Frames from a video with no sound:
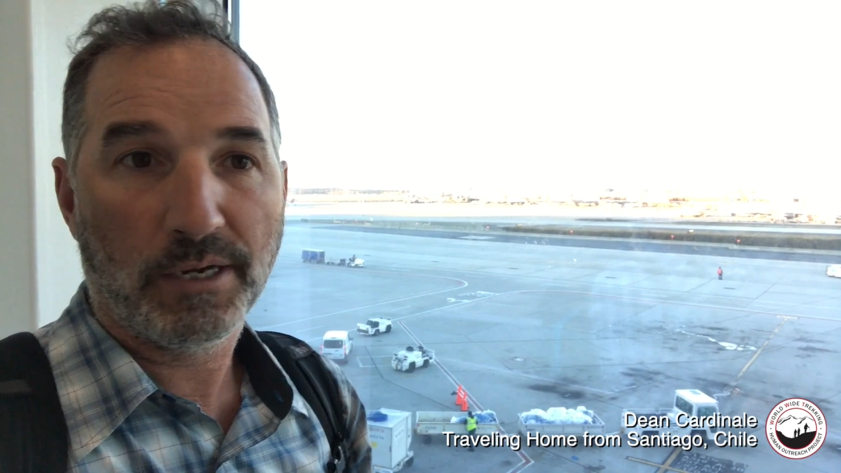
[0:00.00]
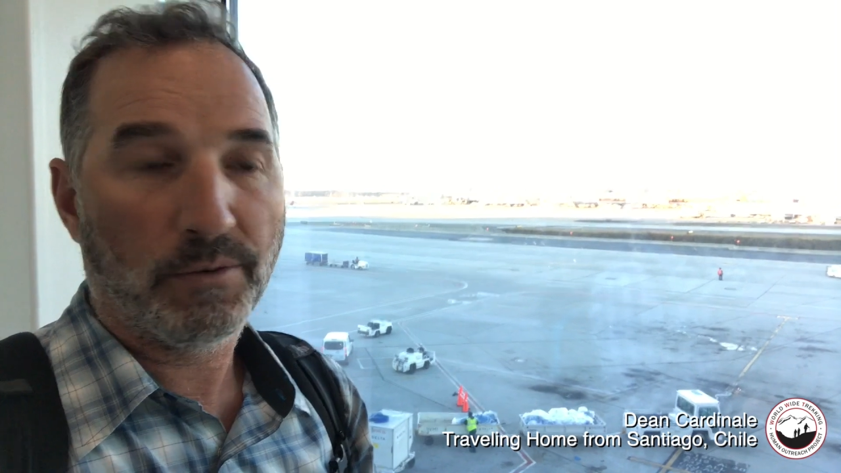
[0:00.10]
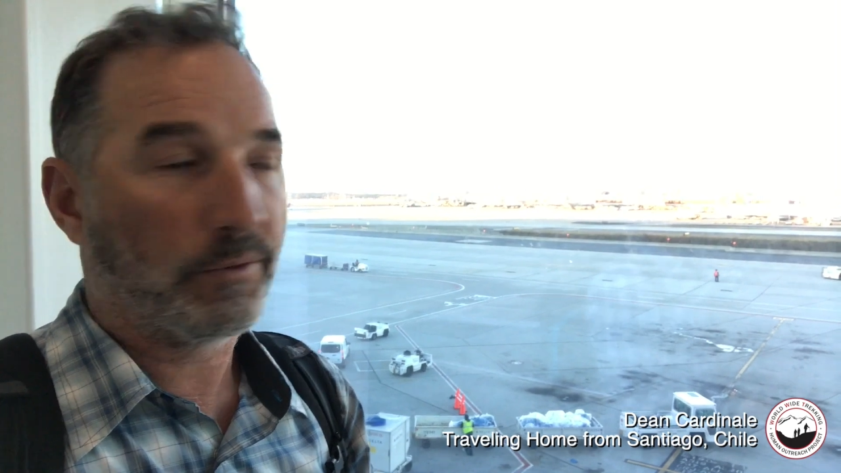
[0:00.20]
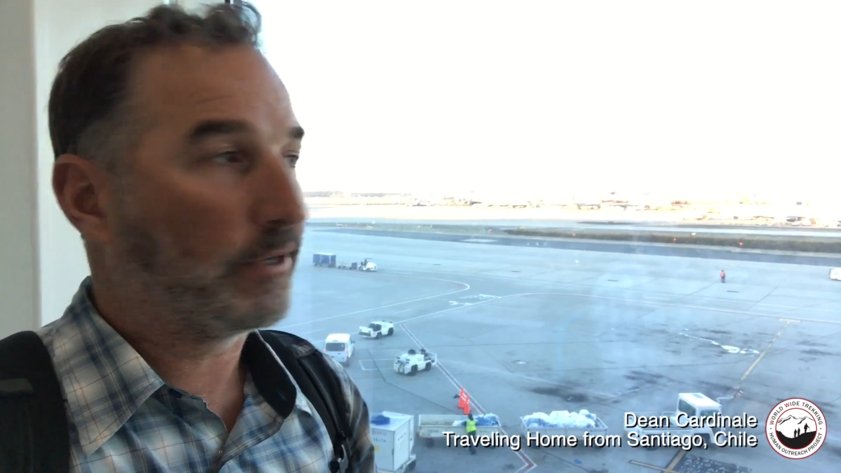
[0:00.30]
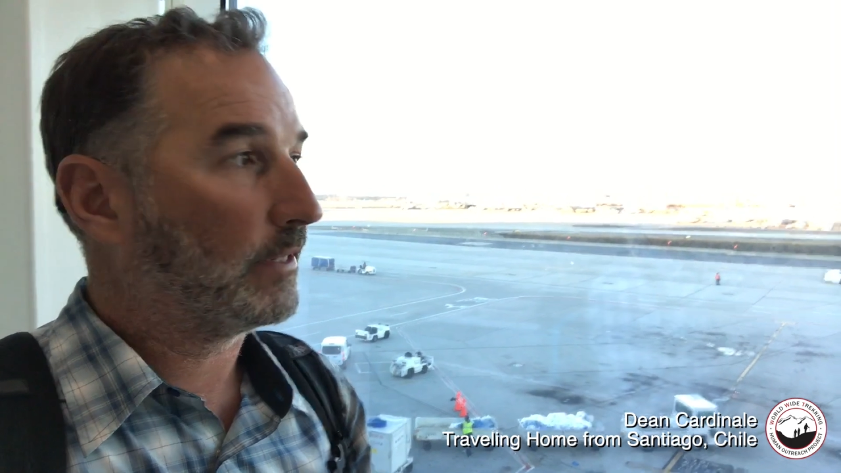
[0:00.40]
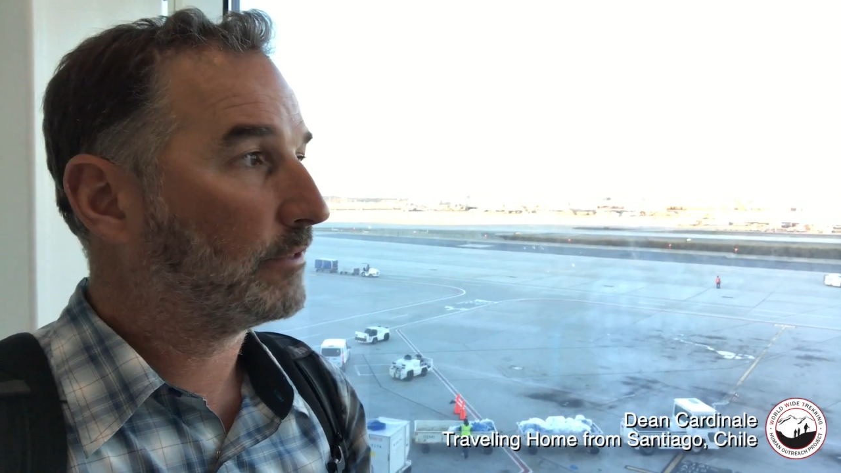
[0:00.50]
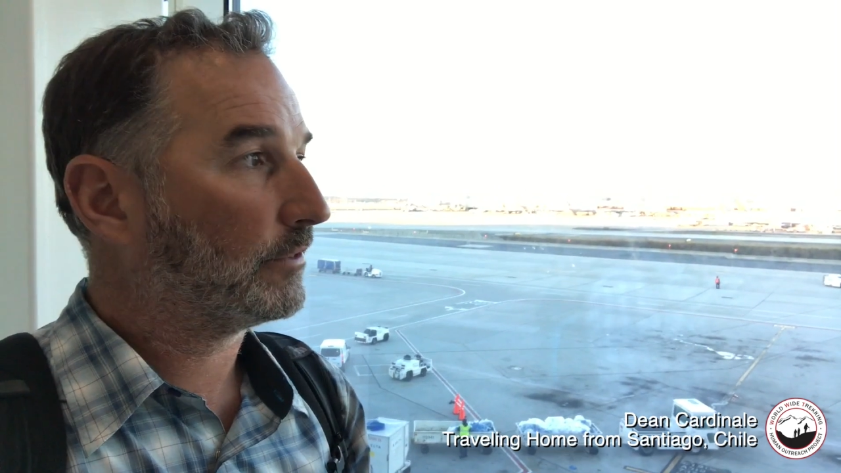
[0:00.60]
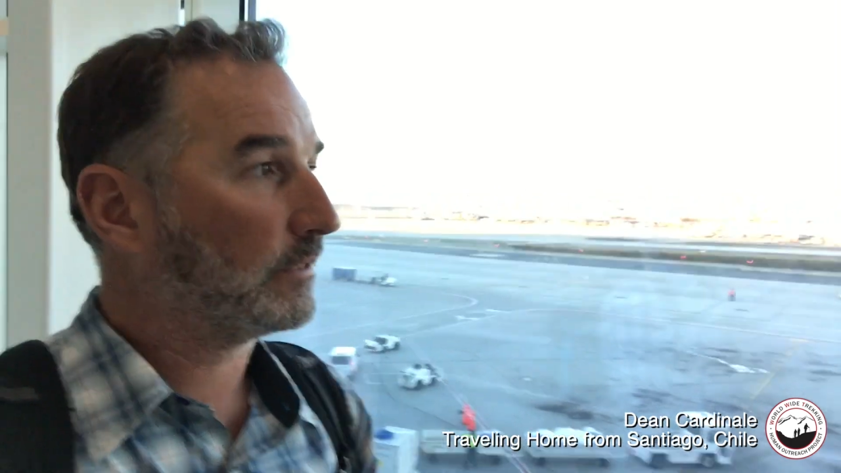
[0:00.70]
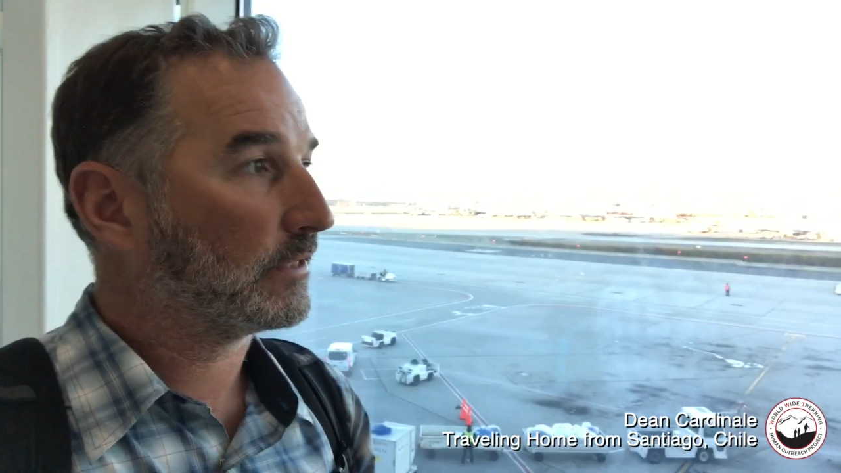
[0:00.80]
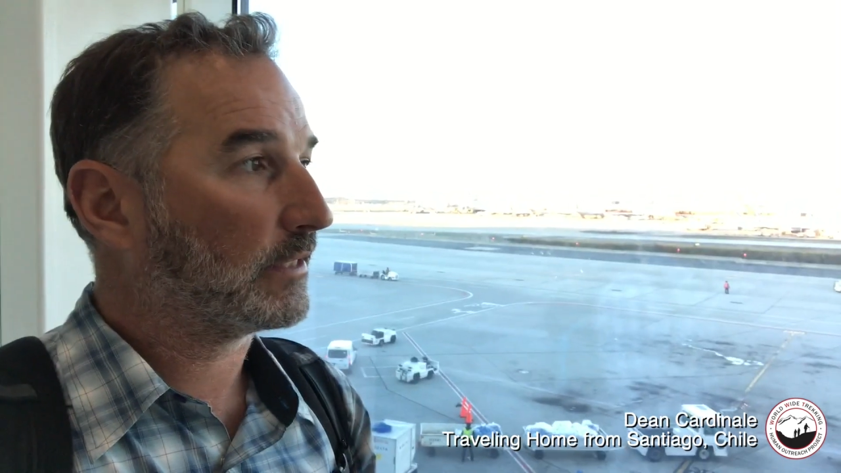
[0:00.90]
when you enter
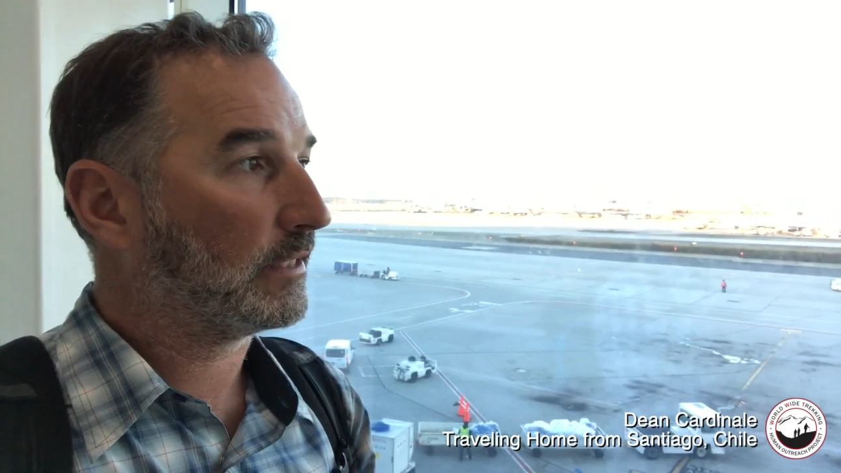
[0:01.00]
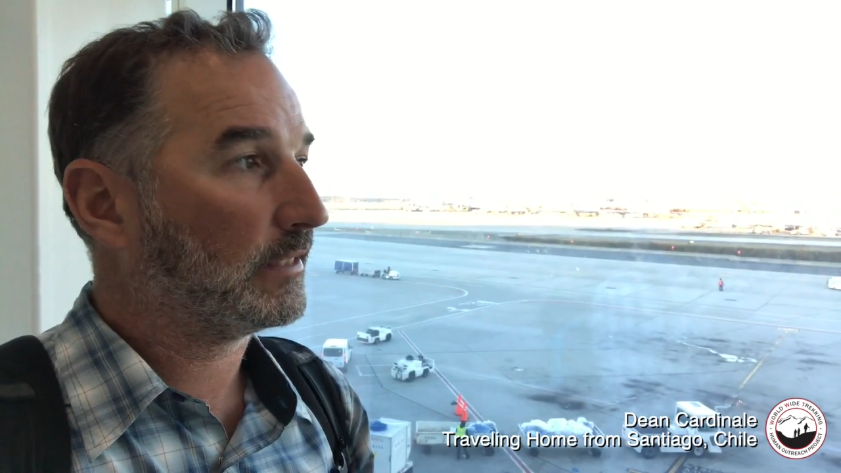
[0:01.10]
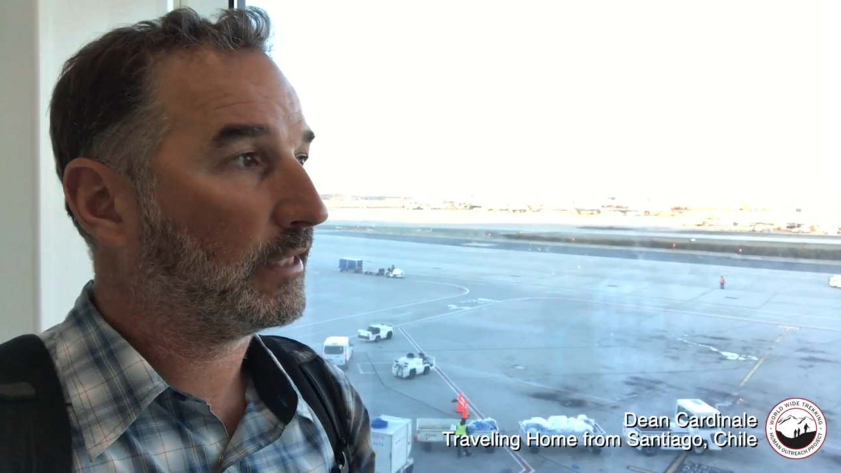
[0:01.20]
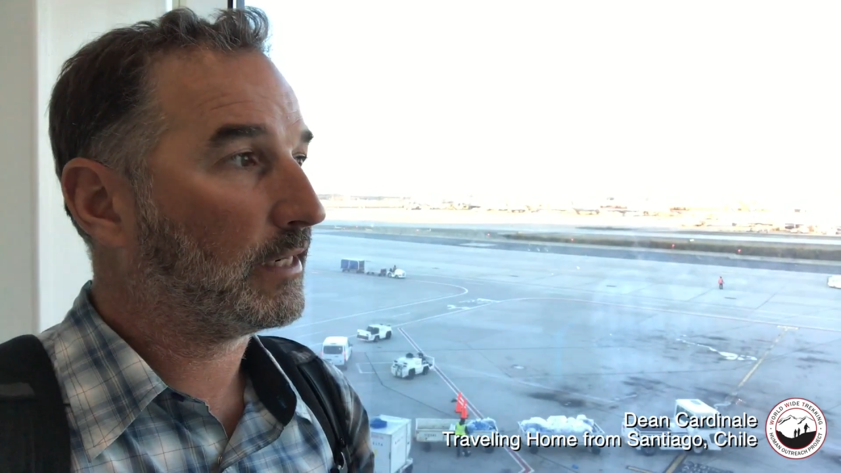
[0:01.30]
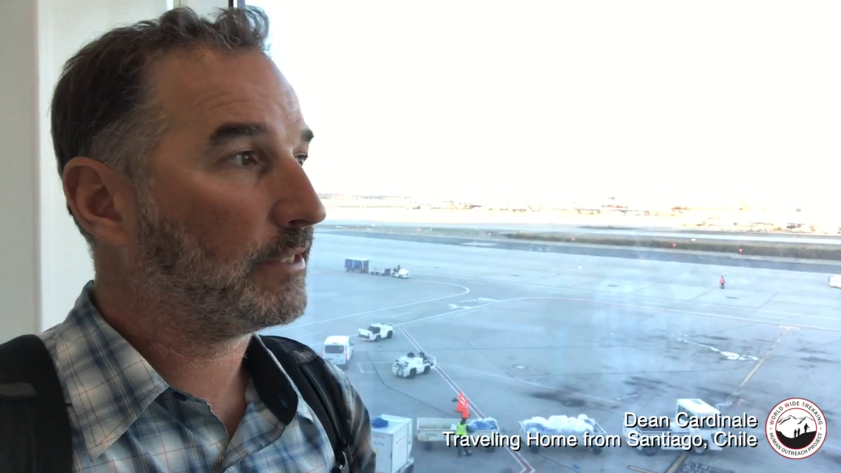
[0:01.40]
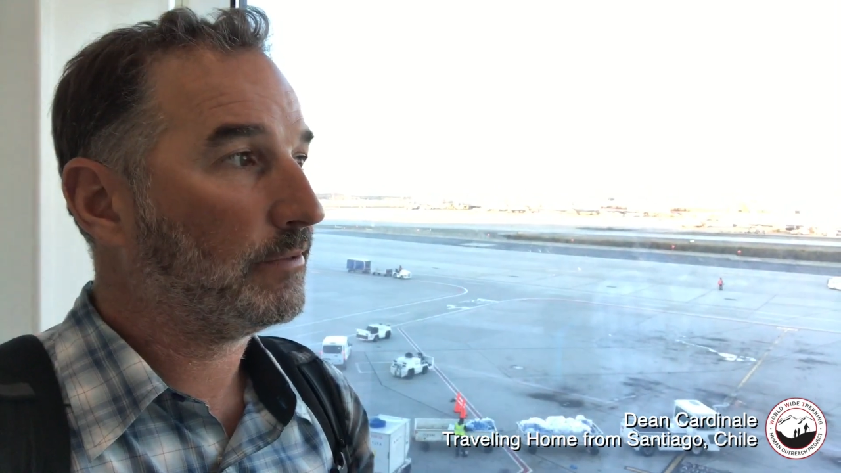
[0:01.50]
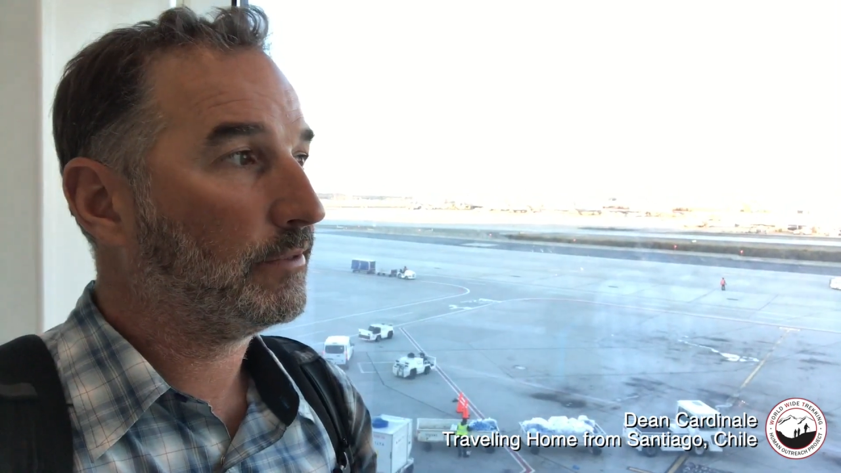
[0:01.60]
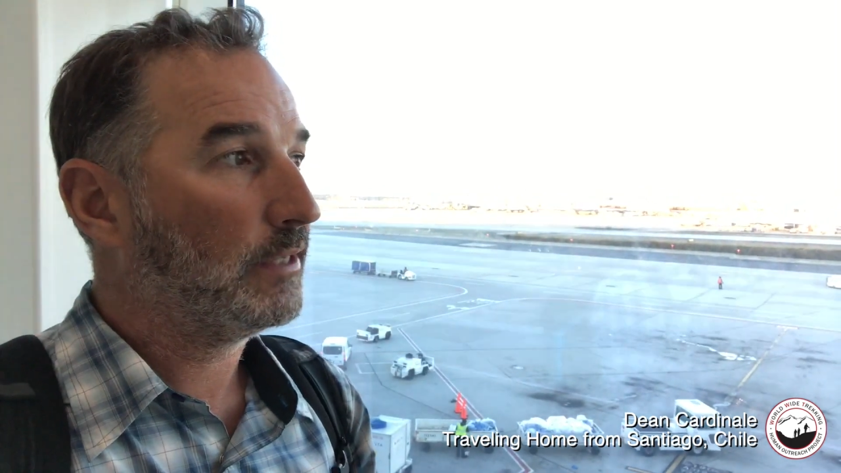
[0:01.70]
into Santiago.